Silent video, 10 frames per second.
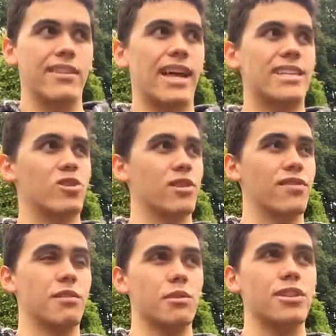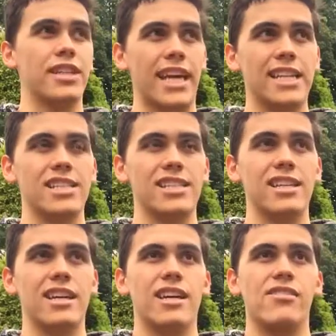that sort of communication
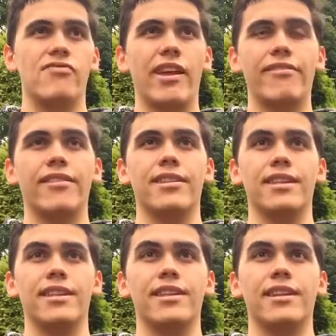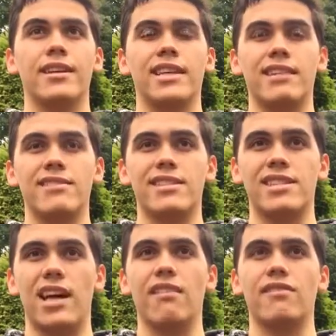definitely gives
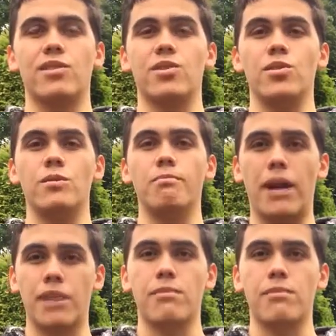itself to better